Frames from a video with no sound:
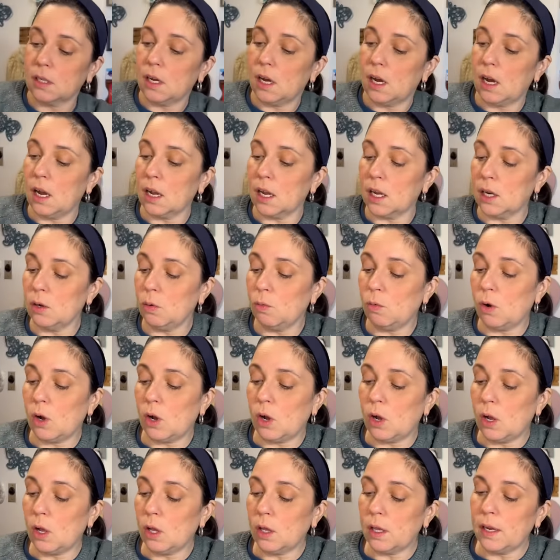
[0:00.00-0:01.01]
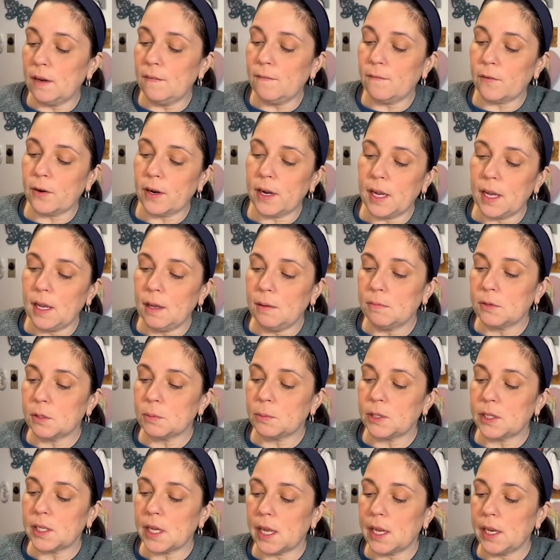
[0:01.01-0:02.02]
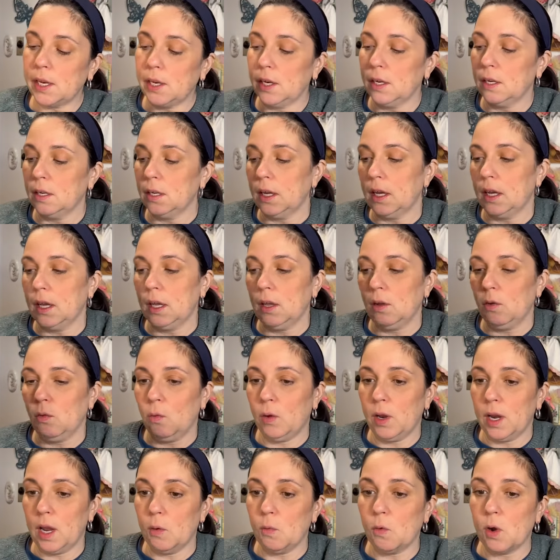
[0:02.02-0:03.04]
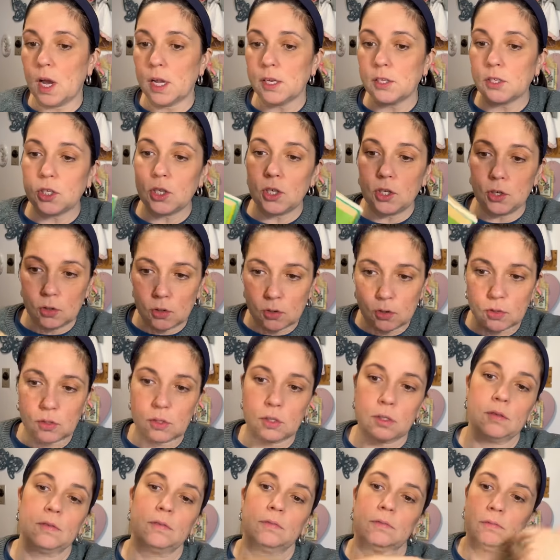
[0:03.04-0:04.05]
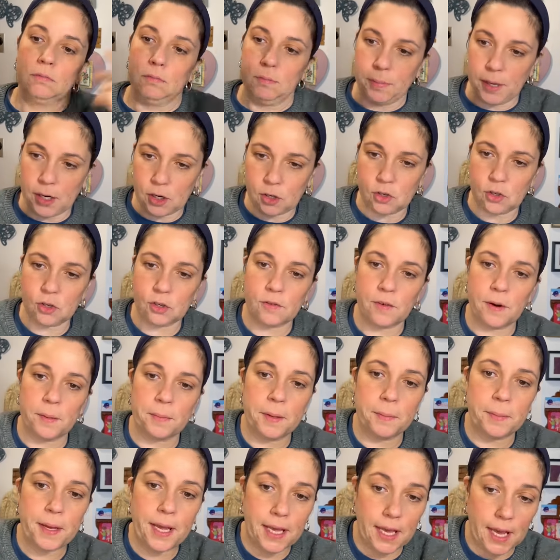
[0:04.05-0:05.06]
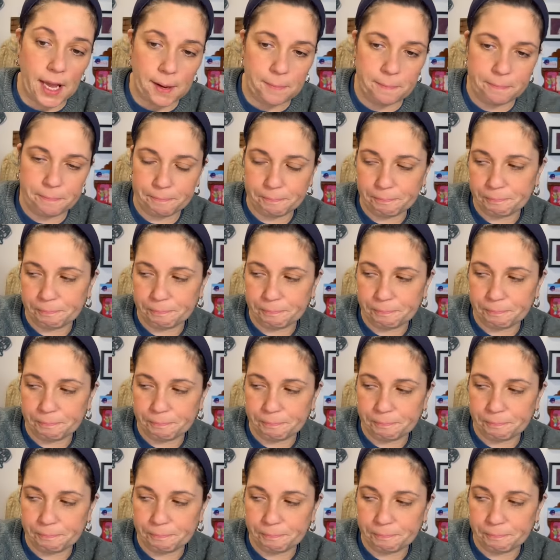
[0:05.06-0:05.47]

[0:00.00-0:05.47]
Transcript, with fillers: hung on a wall in frames, but then I want to use pictures from them, I can.